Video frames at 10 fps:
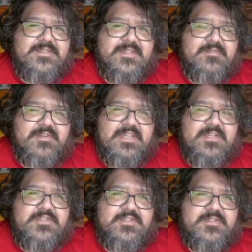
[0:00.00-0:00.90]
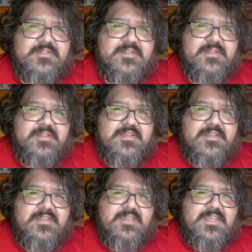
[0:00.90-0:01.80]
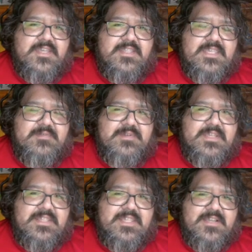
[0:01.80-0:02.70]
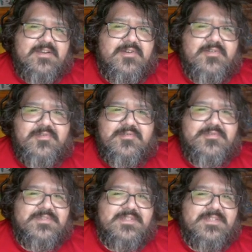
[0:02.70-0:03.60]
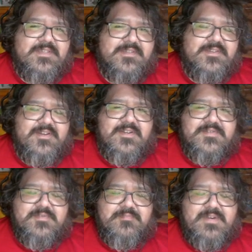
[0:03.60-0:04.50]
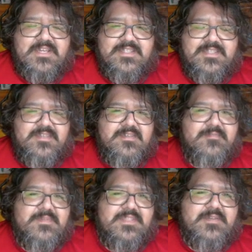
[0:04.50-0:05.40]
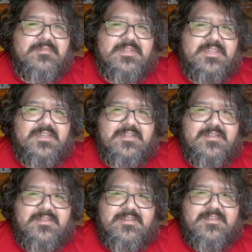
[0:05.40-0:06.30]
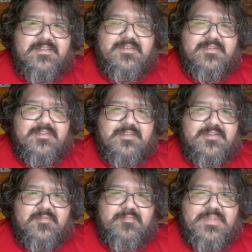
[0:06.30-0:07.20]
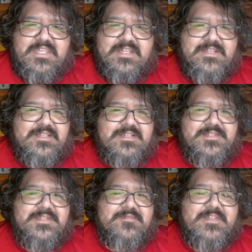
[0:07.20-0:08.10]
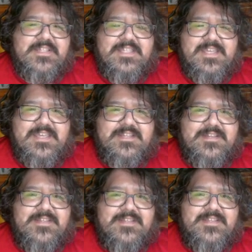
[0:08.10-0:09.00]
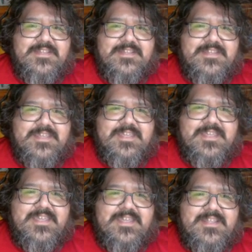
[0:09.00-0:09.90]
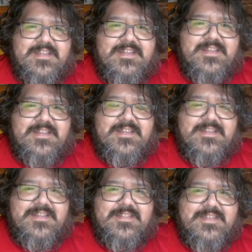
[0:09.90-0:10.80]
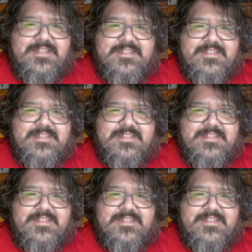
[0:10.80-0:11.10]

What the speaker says: segregation, and they would get like hosed, and the dogs would bite them, and they would get beaten and stuff like that, and that